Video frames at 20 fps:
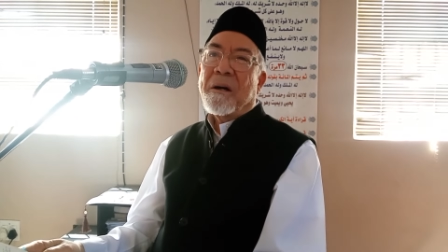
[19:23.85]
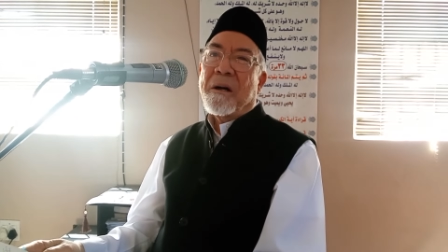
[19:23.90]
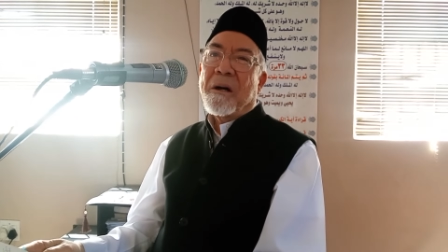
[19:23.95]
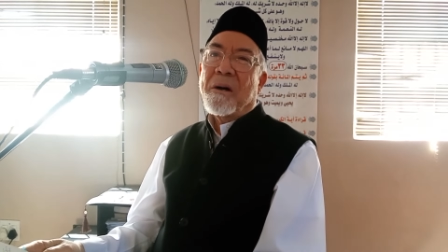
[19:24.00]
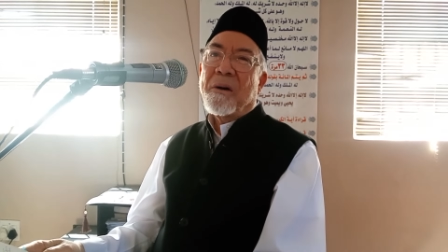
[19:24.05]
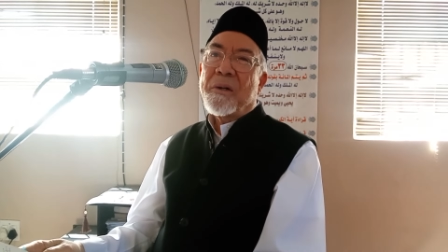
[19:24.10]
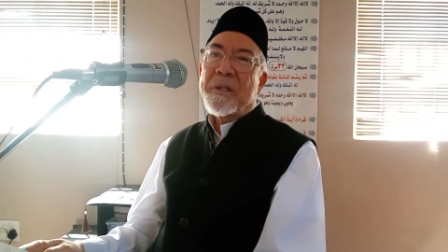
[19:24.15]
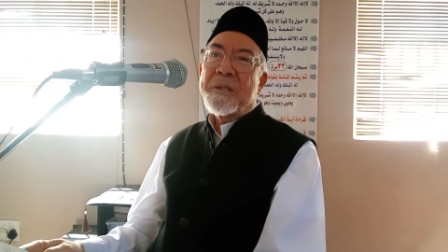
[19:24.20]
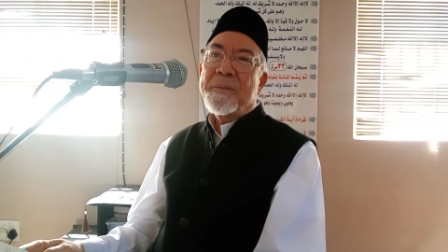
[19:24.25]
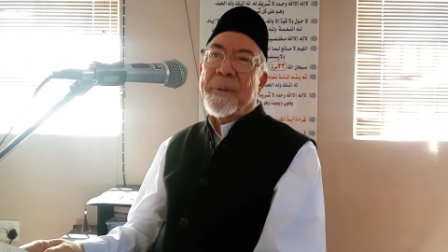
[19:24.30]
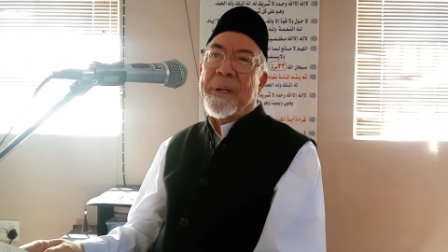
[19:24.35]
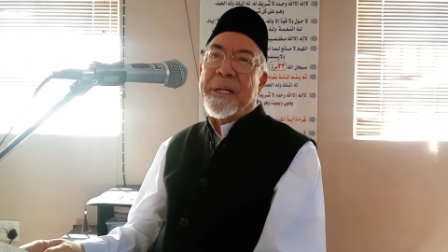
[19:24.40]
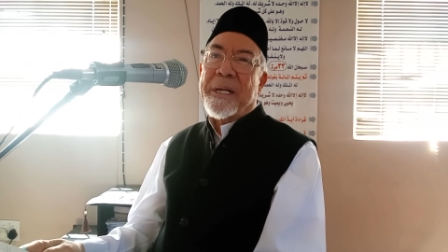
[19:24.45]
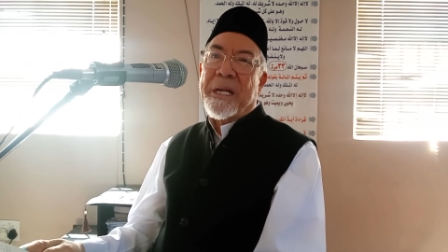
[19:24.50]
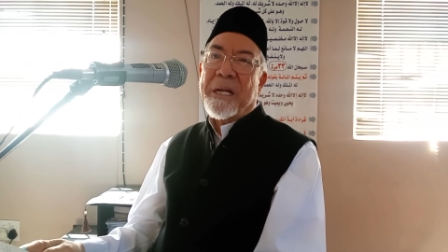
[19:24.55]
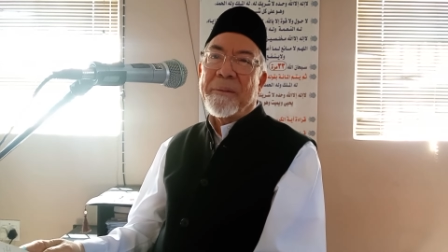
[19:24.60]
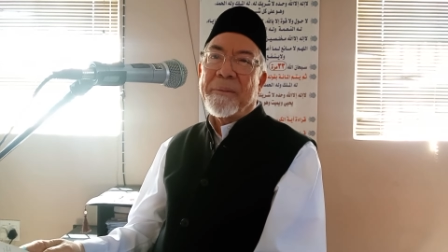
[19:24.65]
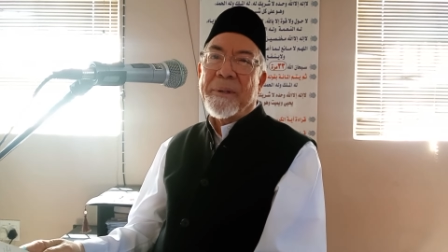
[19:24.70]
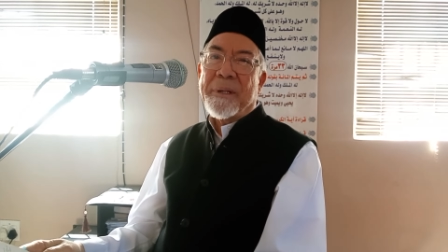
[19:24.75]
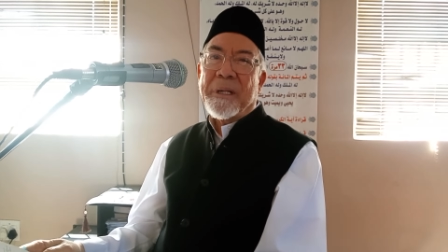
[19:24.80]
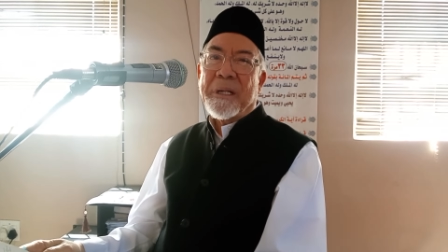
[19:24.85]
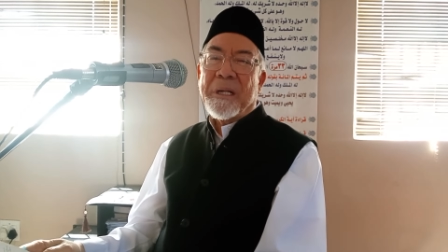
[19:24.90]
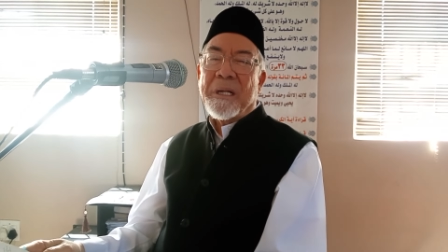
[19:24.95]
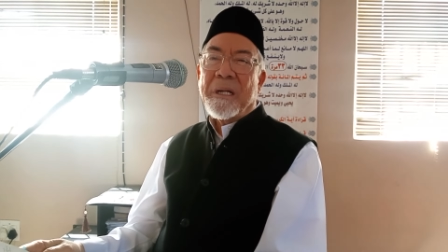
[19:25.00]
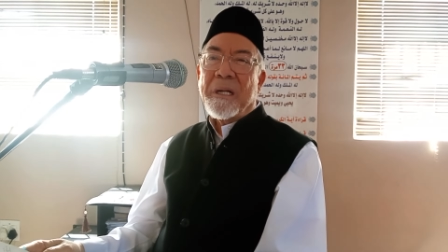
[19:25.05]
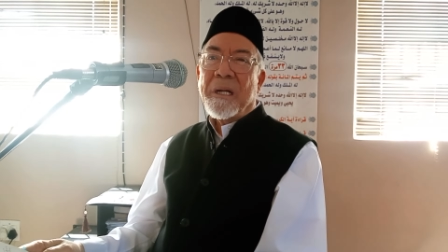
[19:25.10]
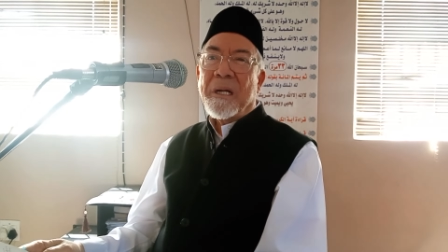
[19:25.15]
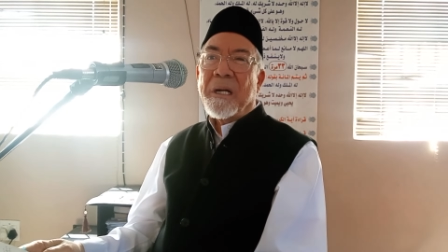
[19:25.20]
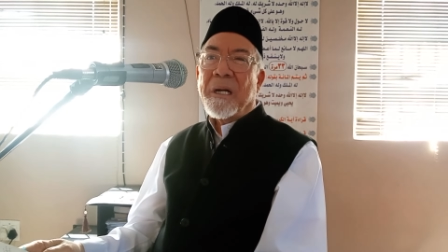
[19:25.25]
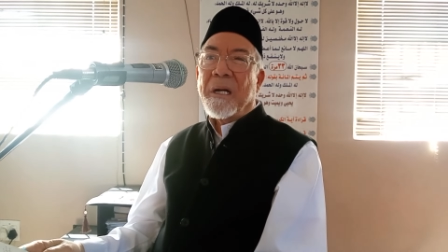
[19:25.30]
Oh, it's my neighbor.
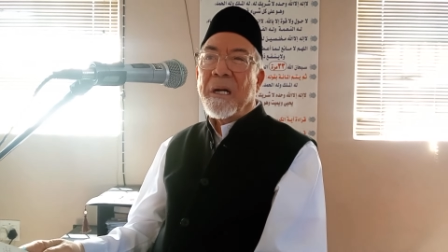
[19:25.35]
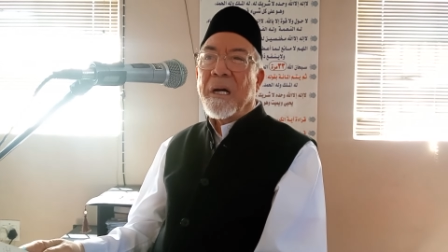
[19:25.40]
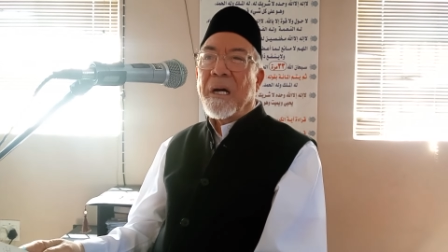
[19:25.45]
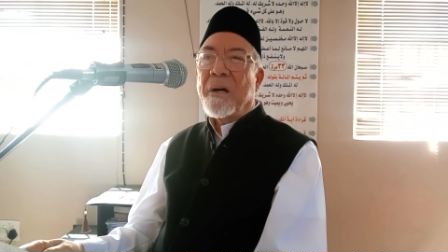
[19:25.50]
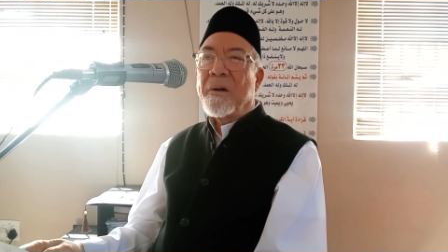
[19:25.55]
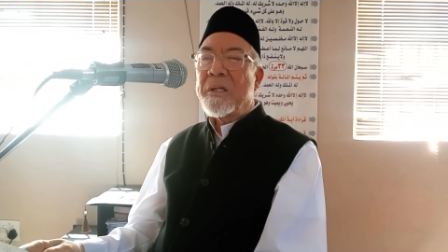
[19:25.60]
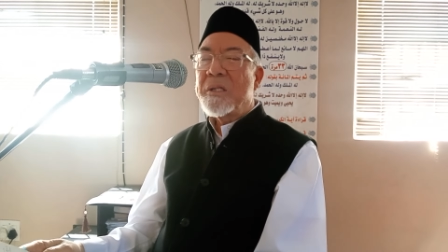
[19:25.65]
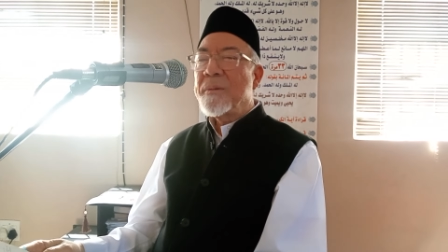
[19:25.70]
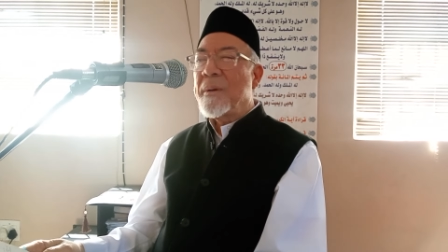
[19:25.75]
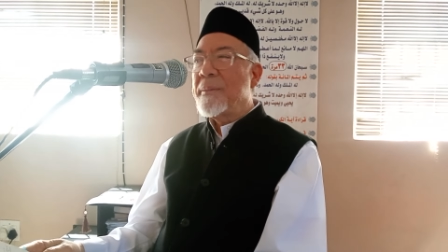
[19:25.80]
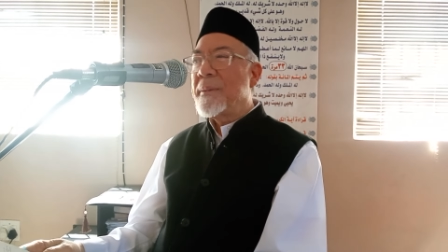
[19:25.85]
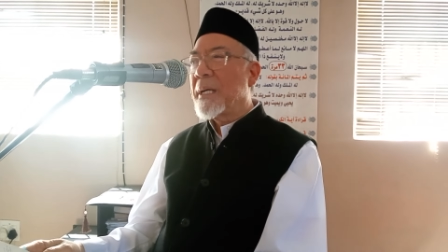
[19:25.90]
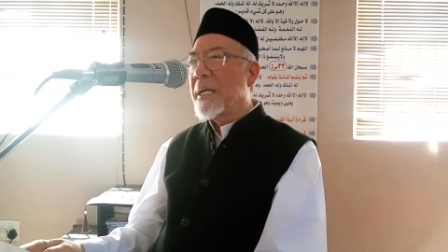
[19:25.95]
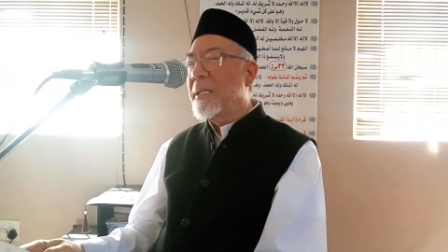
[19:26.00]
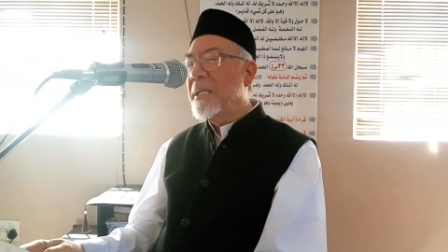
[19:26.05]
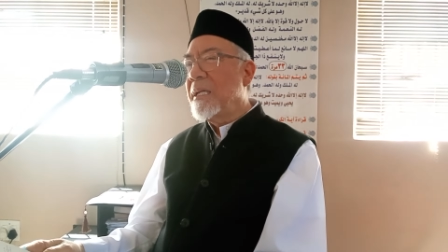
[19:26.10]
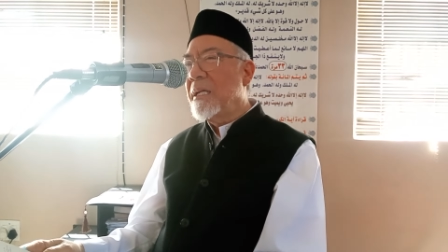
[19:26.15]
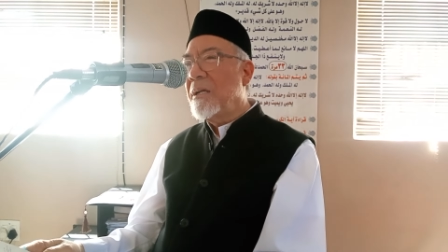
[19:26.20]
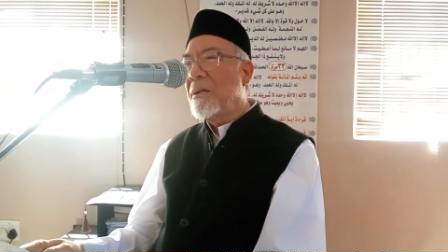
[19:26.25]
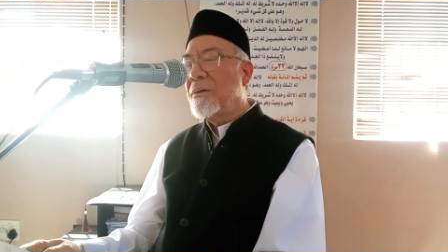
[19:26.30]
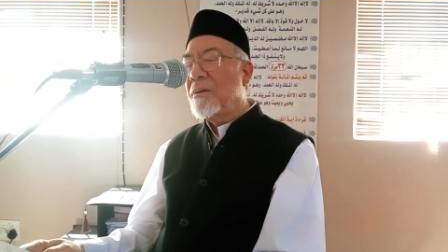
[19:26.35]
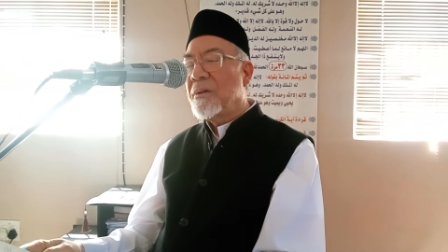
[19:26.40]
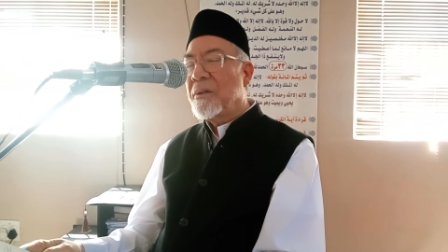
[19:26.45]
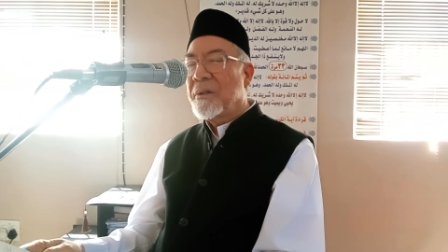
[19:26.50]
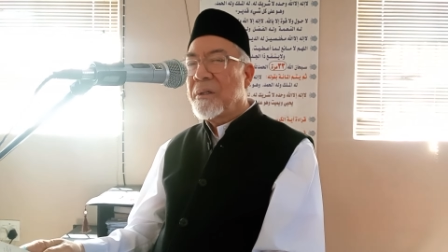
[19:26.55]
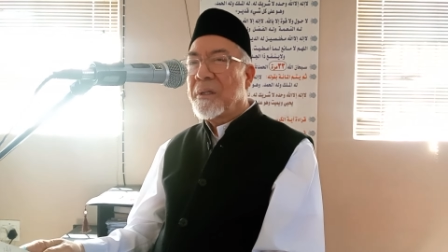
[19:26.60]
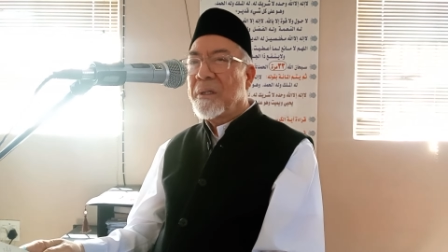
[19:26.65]
Oh, it's my brother in law.